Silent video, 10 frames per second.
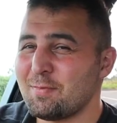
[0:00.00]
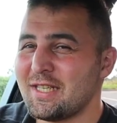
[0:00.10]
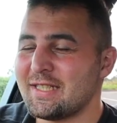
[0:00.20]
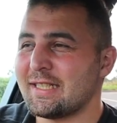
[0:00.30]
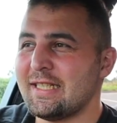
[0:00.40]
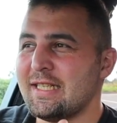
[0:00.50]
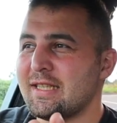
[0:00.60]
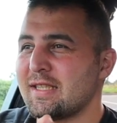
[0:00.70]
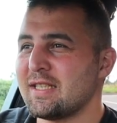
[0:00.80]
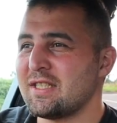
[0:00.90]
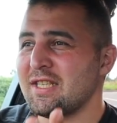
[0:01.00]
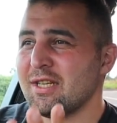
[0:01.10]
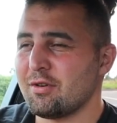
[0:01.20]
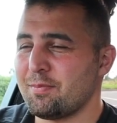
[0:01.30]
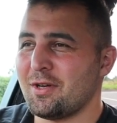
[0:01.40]
basically the
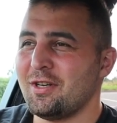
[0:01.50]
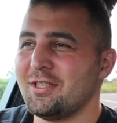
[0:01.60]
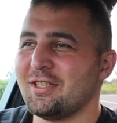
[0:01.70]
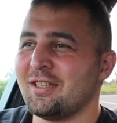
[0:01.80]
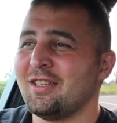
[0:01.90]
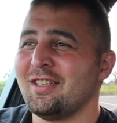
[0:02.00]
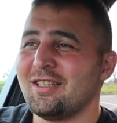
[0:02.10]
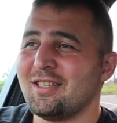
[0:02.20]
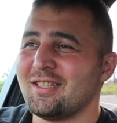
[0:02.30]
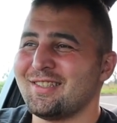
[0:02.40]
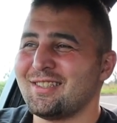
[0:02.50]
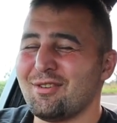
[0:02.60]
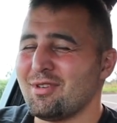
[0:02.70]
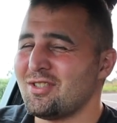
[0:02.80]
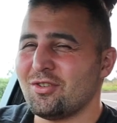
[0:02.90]
secret behind it.
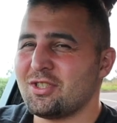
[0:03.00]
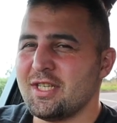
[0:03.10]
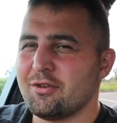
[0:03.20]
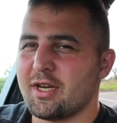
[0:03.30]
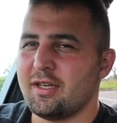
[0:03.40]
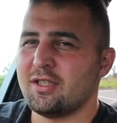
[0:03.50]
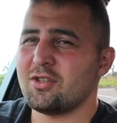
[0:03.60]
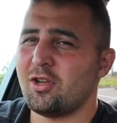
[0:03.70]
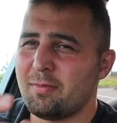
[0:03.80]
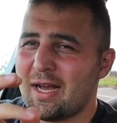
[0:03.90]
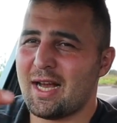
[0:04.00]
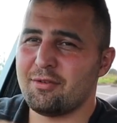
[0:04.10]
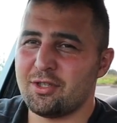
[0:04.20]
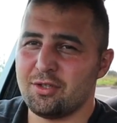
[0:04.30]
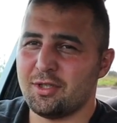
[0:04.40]
There is no secret. It's all about how
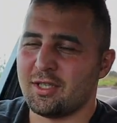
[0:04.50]
you're doing